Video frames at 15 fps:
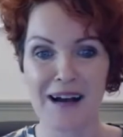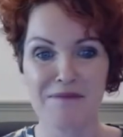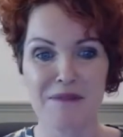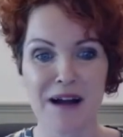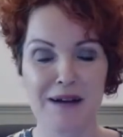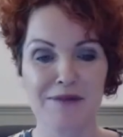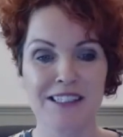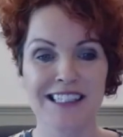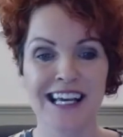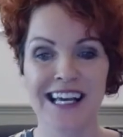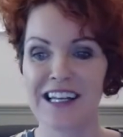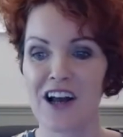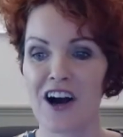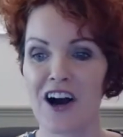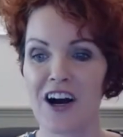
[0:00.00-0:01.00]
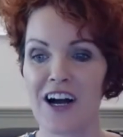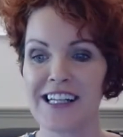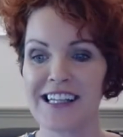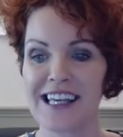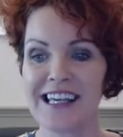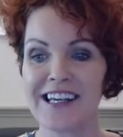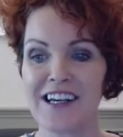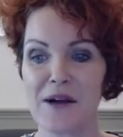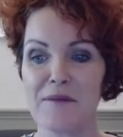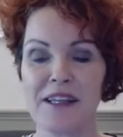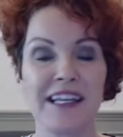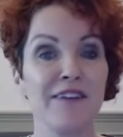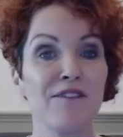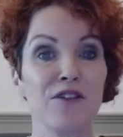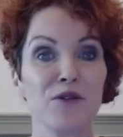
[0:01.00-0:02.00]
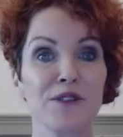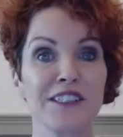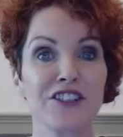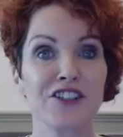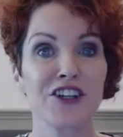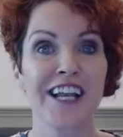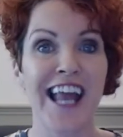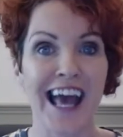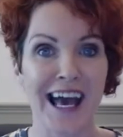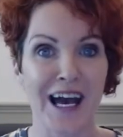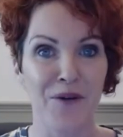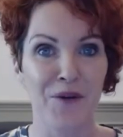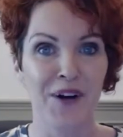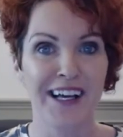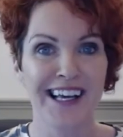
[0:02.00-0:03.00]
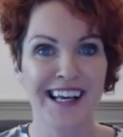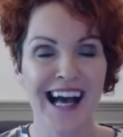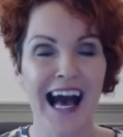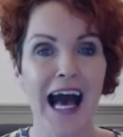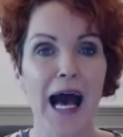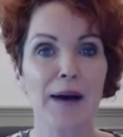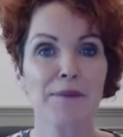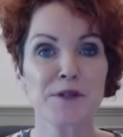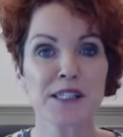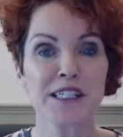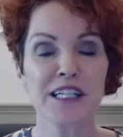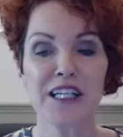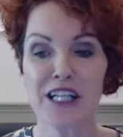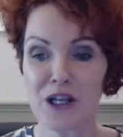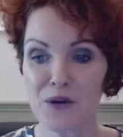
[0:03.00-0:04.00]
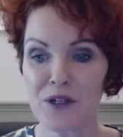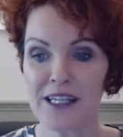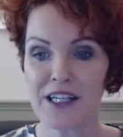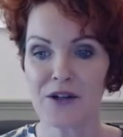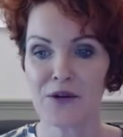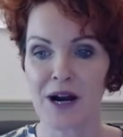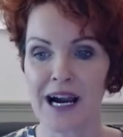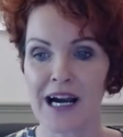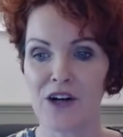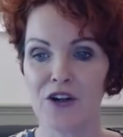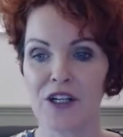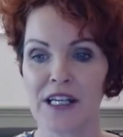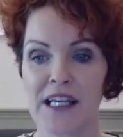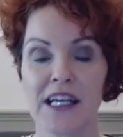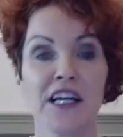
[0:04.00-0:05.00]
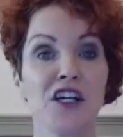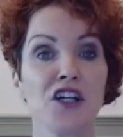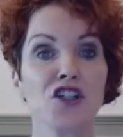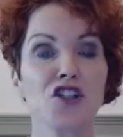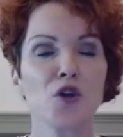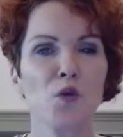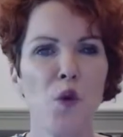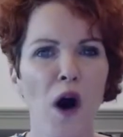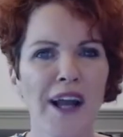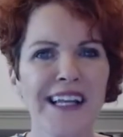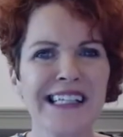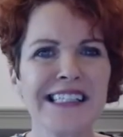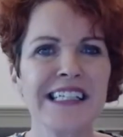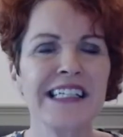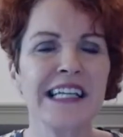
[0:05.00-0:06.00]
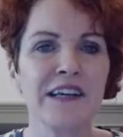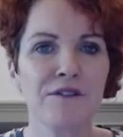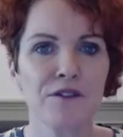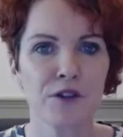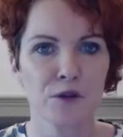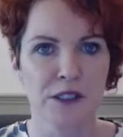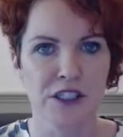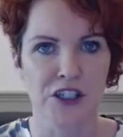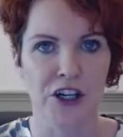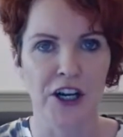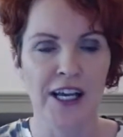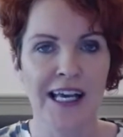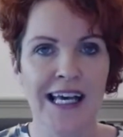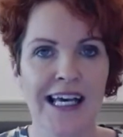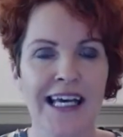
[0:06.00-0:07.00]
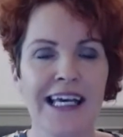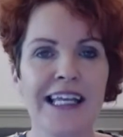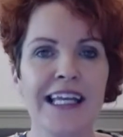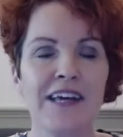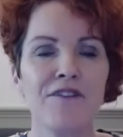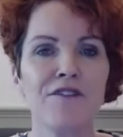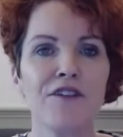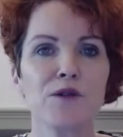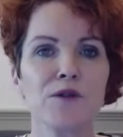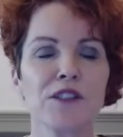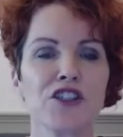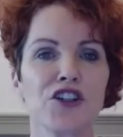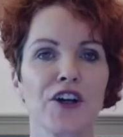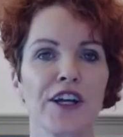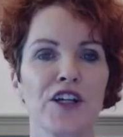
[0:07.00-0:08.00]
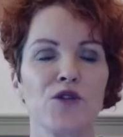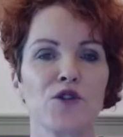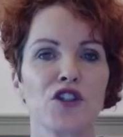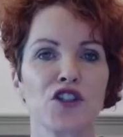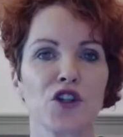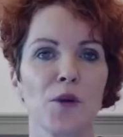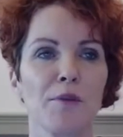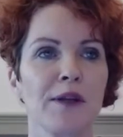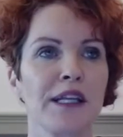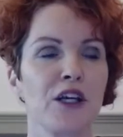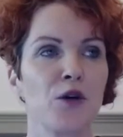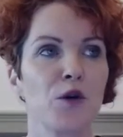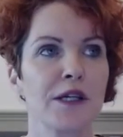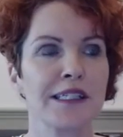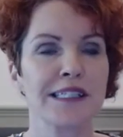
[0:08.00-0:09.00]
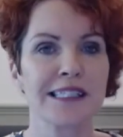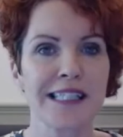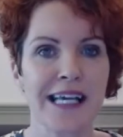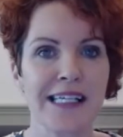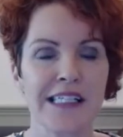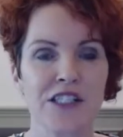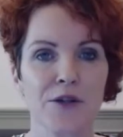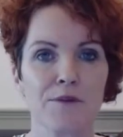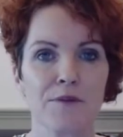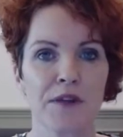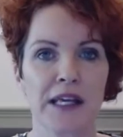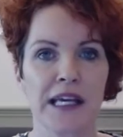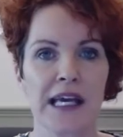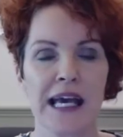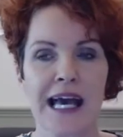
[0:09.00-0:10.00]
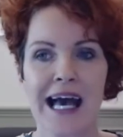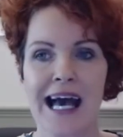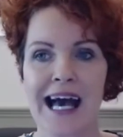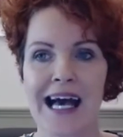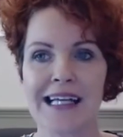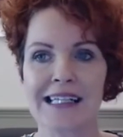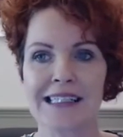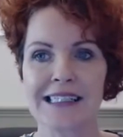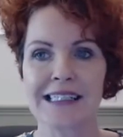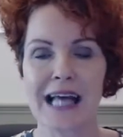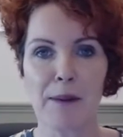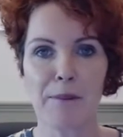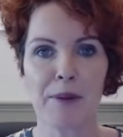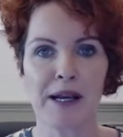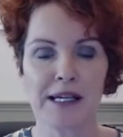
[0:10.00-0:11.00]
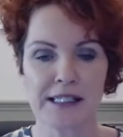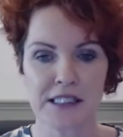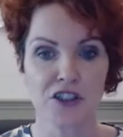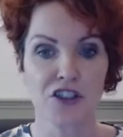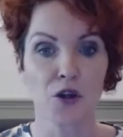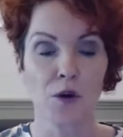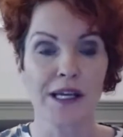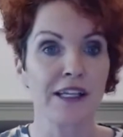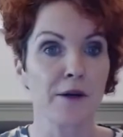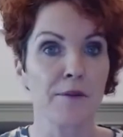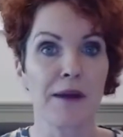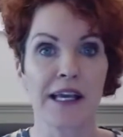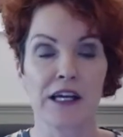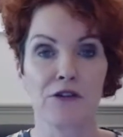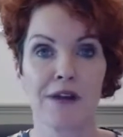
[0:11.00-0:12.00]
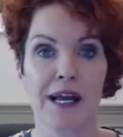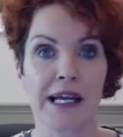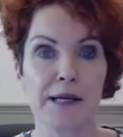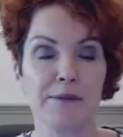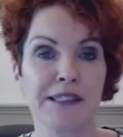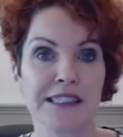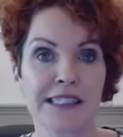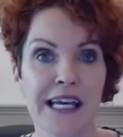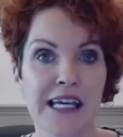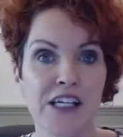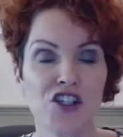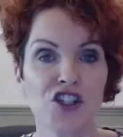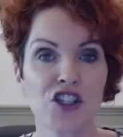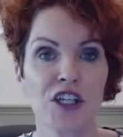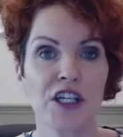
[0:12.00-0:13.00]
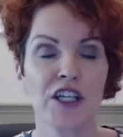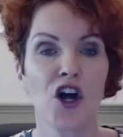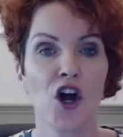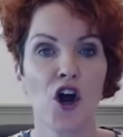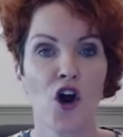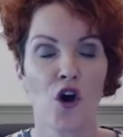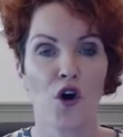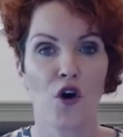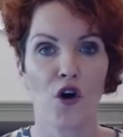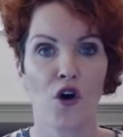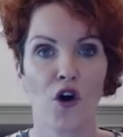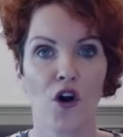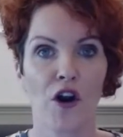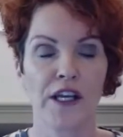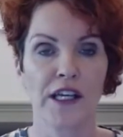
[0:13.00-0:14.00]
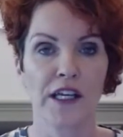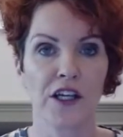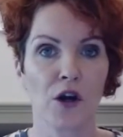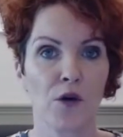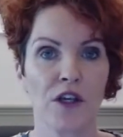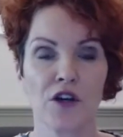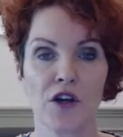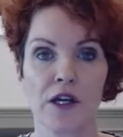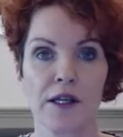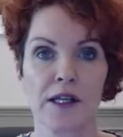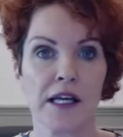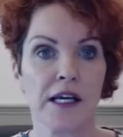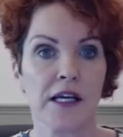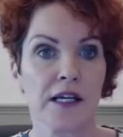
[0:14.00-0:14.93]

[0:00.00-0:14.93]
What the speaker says: Barbara saying, I think I'm an influencer now. Absolutely you are, honey. So what is an influencer? An influencer who's somebody who can say something and that person, so either make a recommendation, or, you can